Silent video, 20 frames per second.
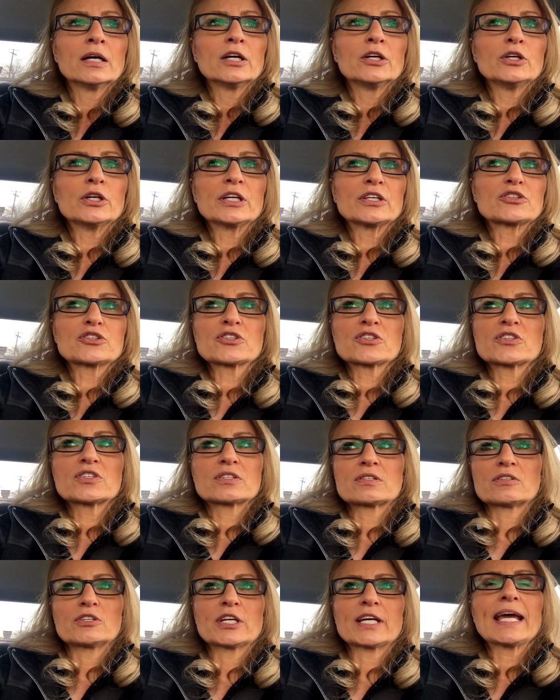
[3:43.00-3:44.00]
It just,
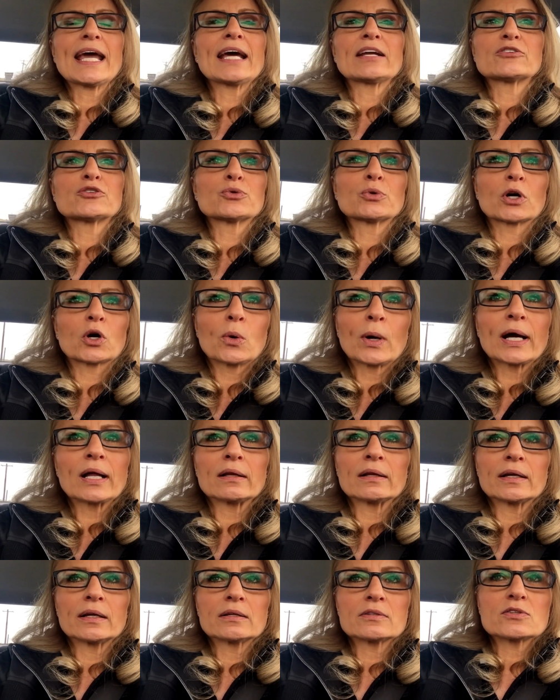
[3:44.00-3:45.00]
you can't do it
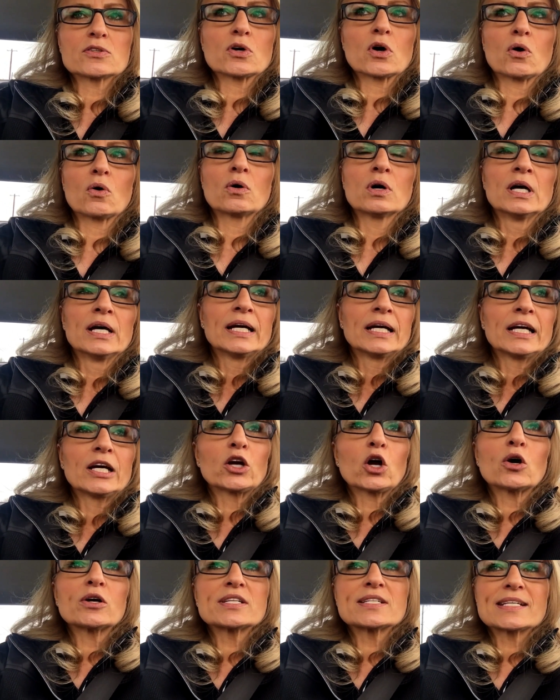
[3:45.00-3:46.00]
quickly, so it
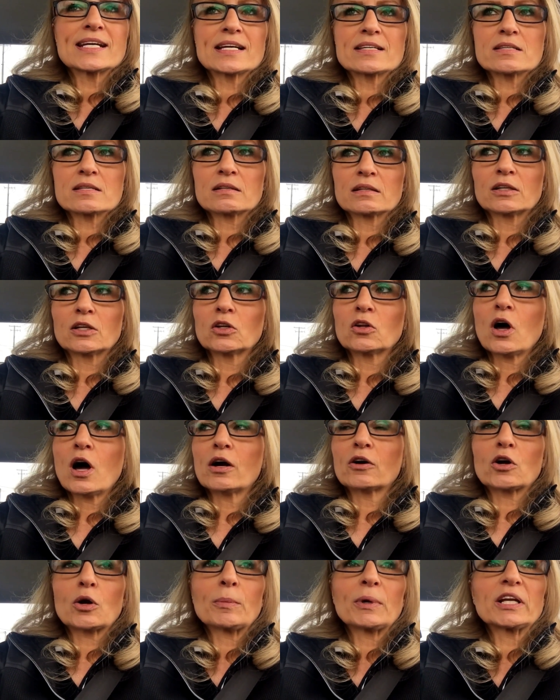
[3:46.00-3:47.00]
always takes a little
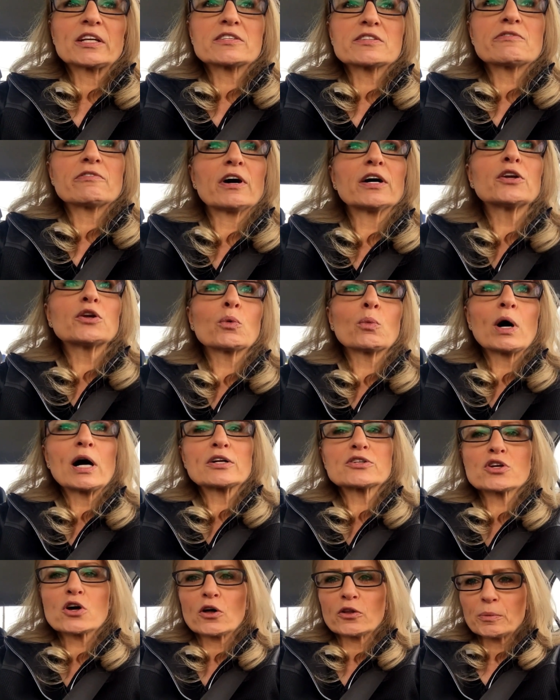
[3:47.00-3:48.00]
longer, but it's fun to
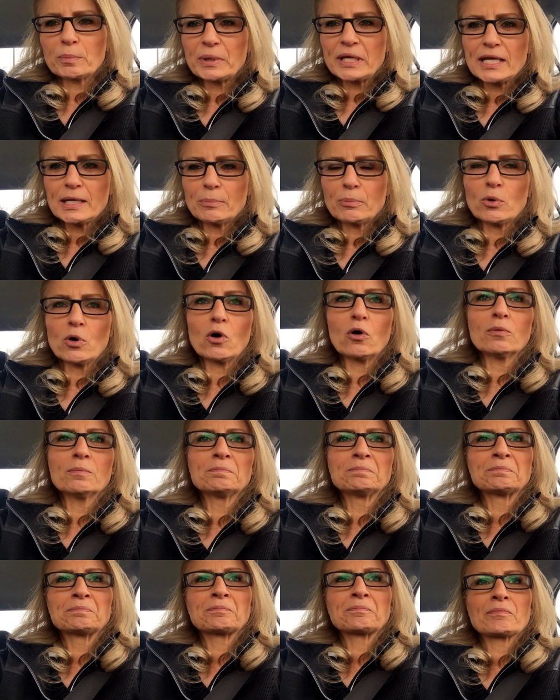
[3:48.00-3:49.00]
watch all the people
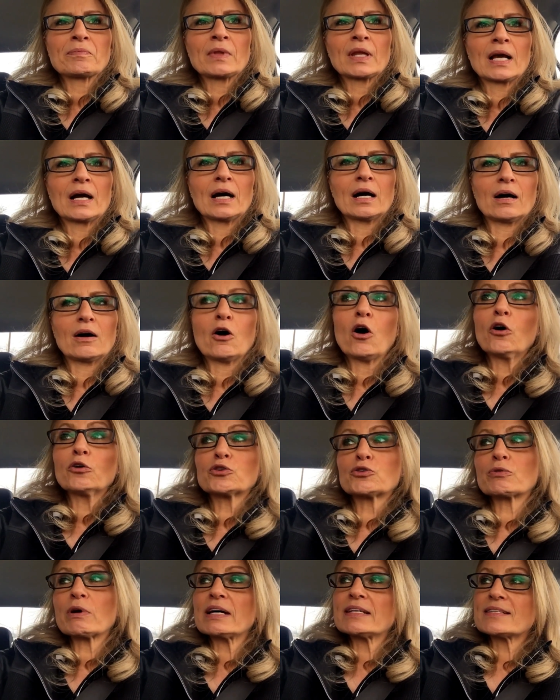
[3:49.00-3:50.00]
uh, all
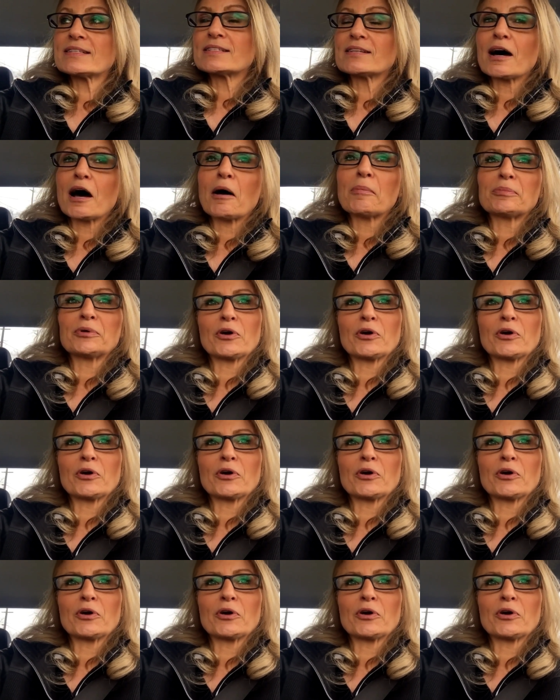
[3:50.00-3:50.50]
dressed up.